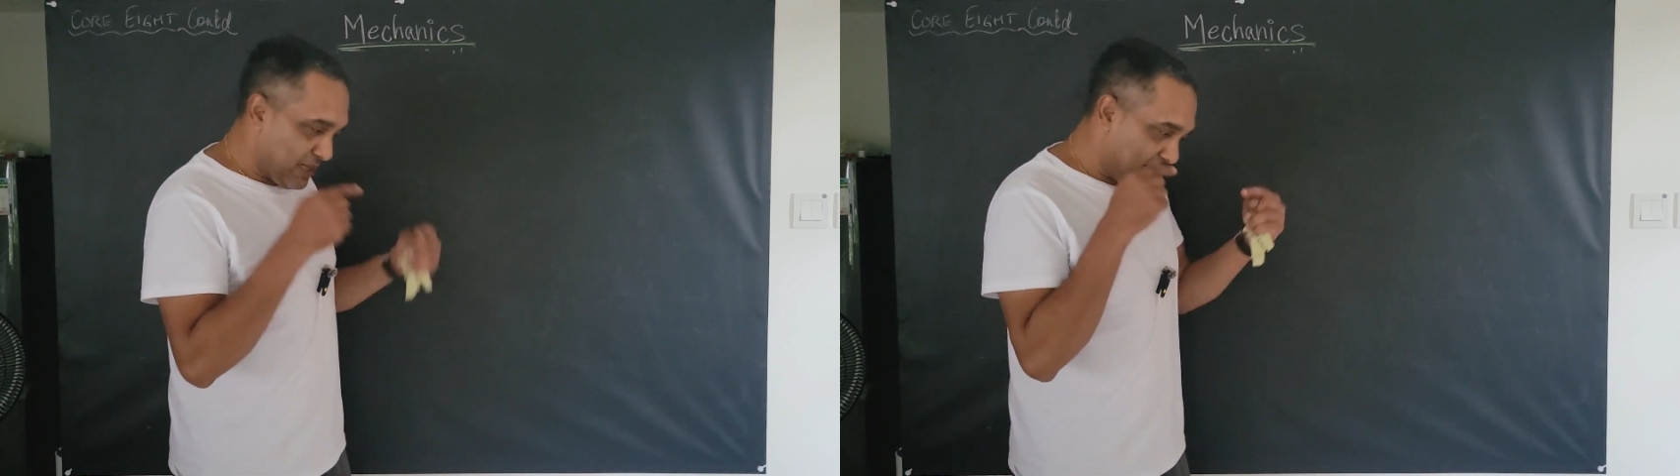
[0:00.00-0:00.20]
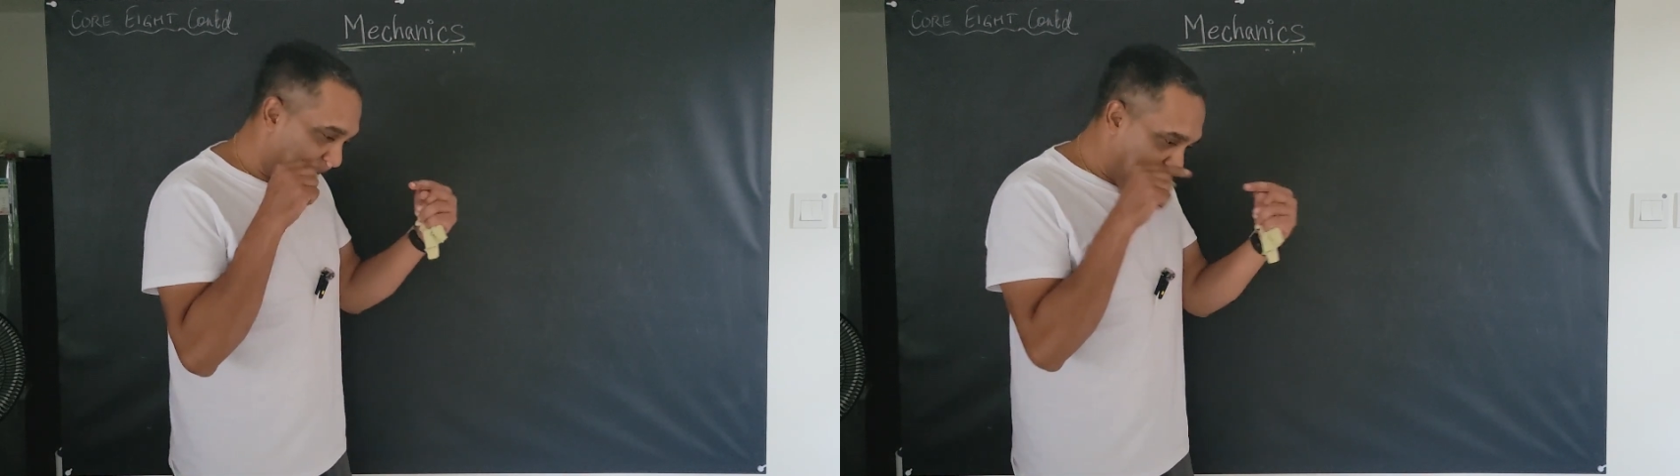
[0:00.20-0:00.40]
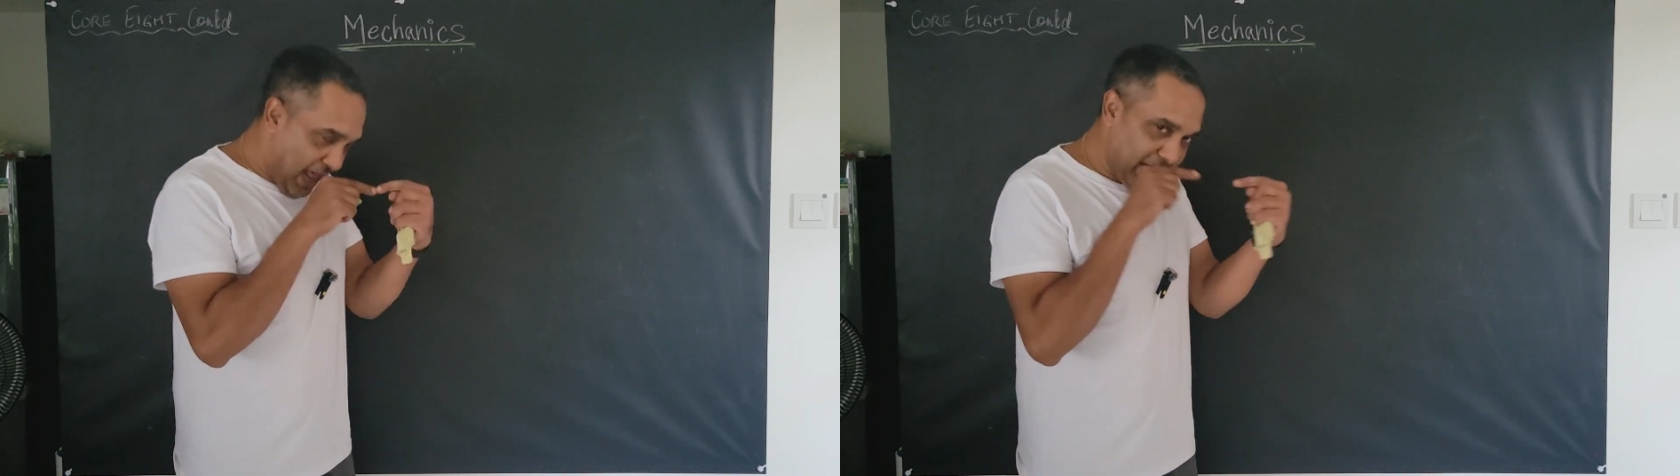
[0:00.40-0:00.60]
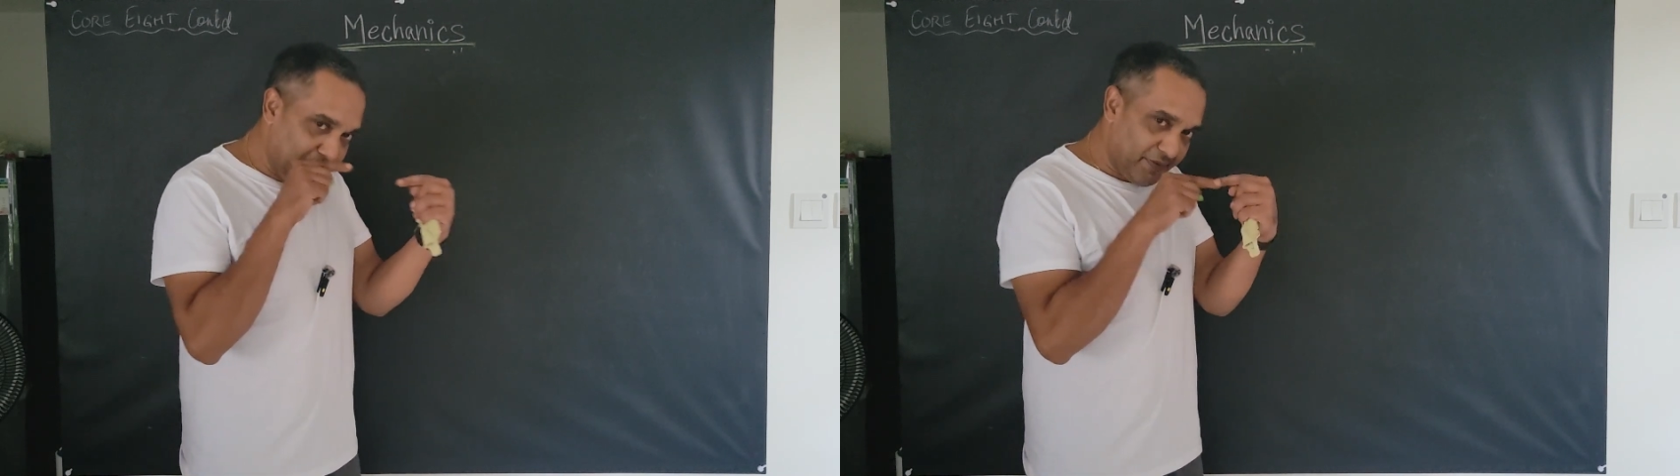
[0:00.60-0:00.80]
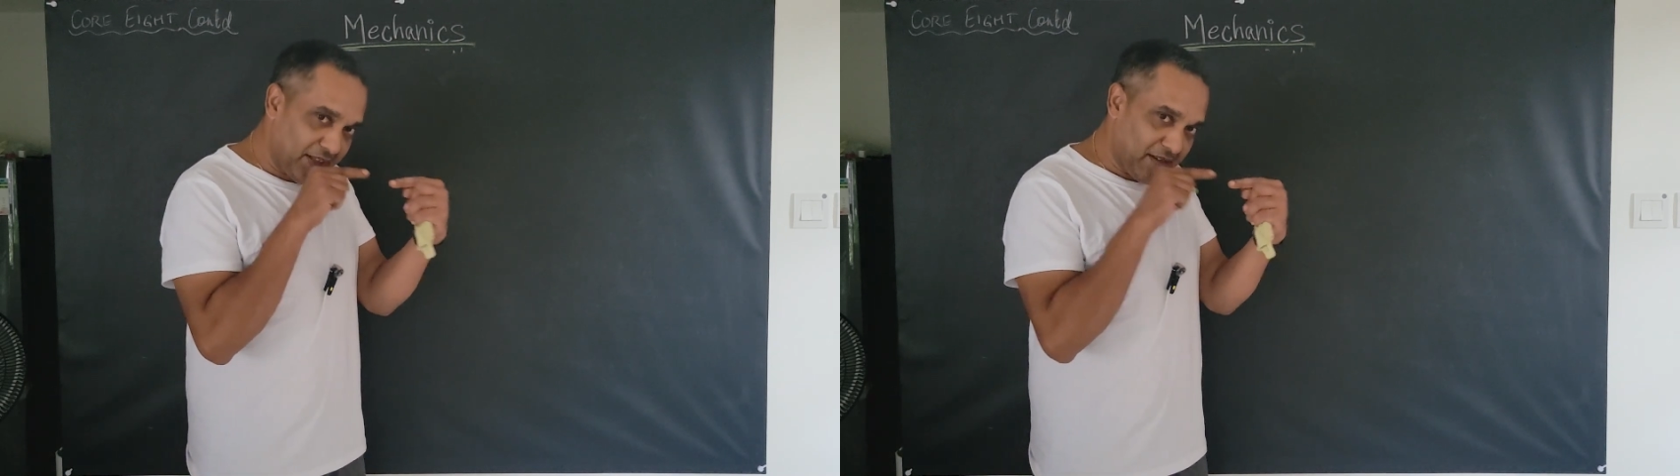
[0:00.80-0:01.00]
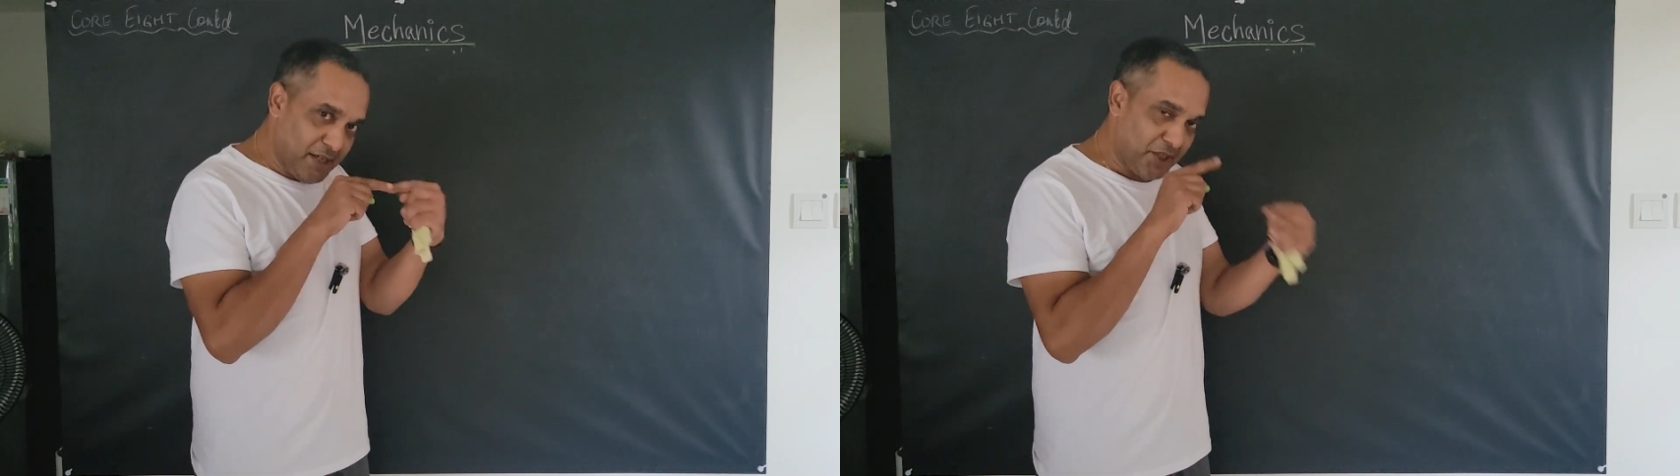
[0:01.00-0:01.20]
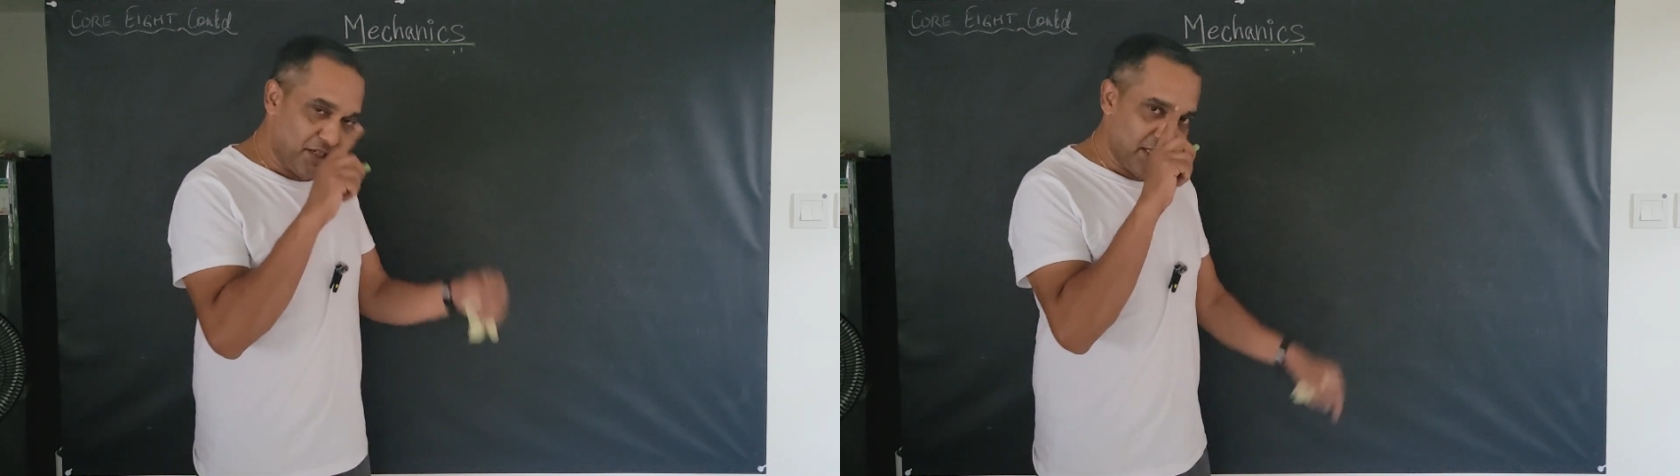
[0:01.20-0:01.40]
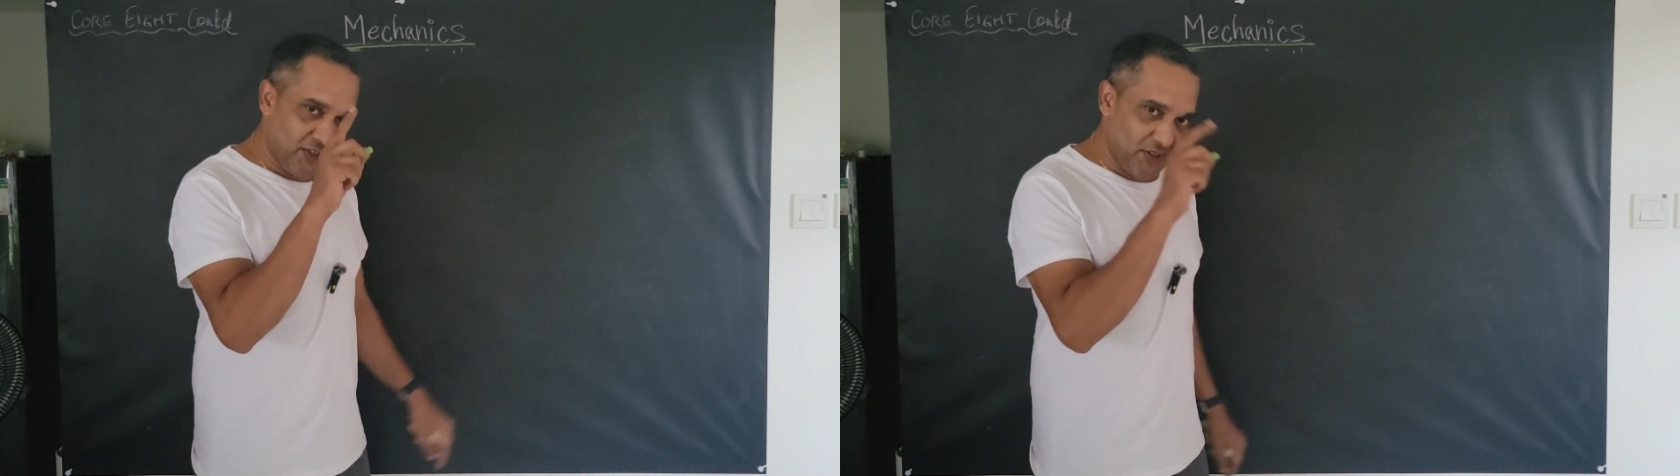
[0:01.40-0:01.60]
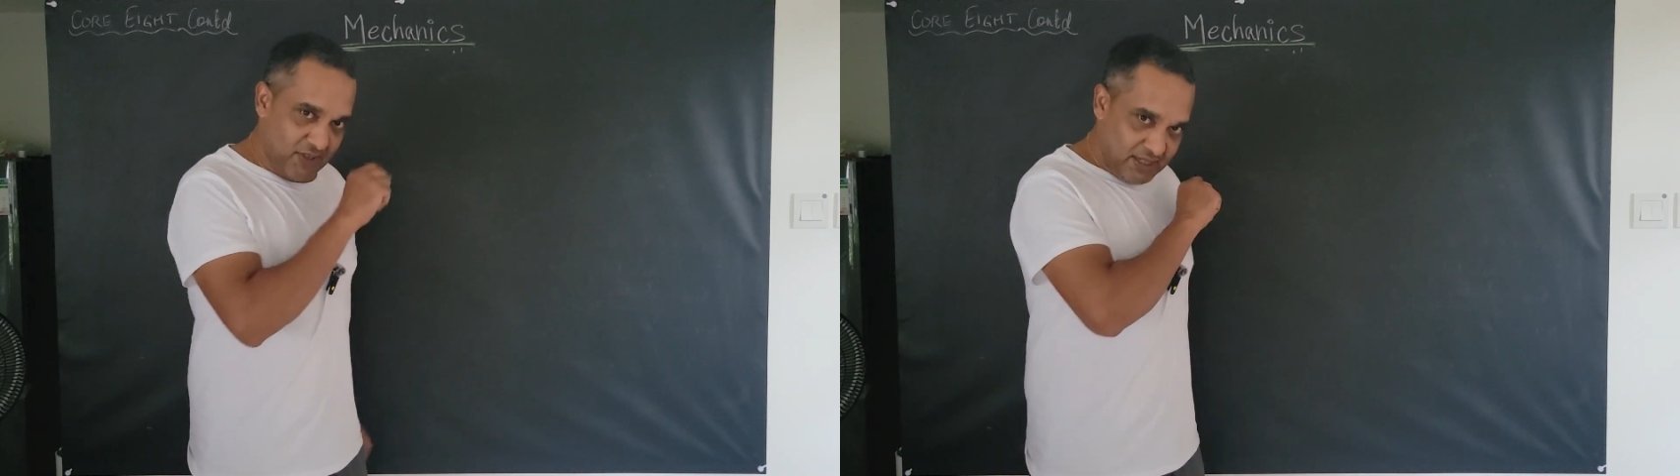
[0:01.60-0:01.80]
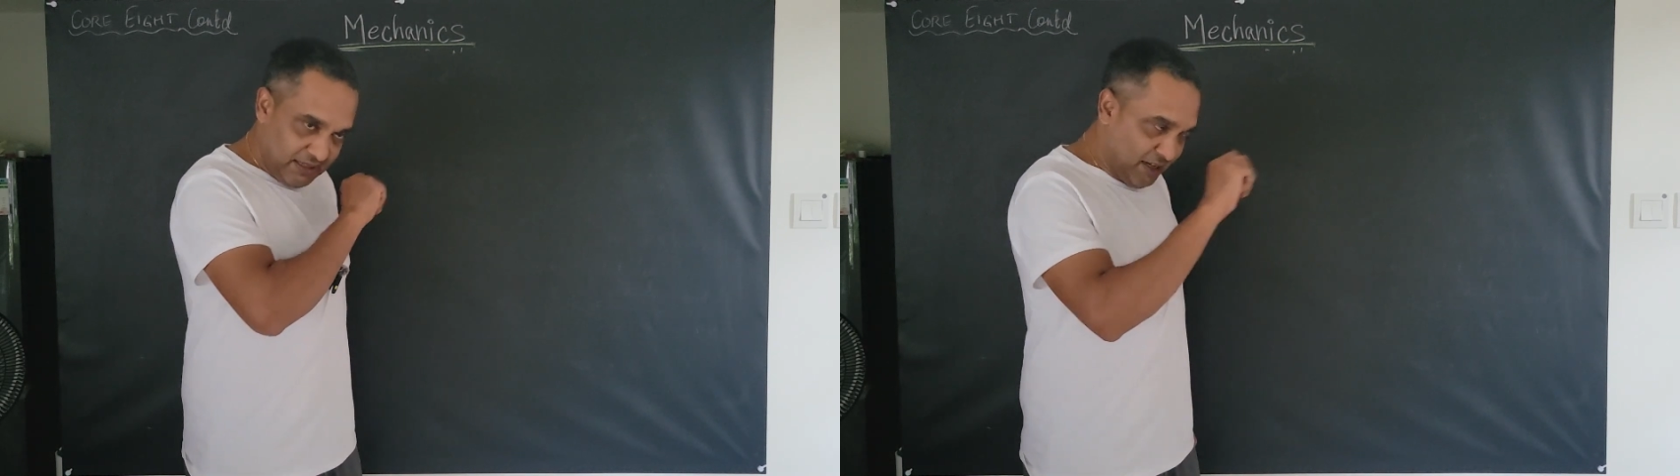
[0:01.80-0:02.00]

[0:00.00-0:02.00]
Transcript: but the line of the collision is just,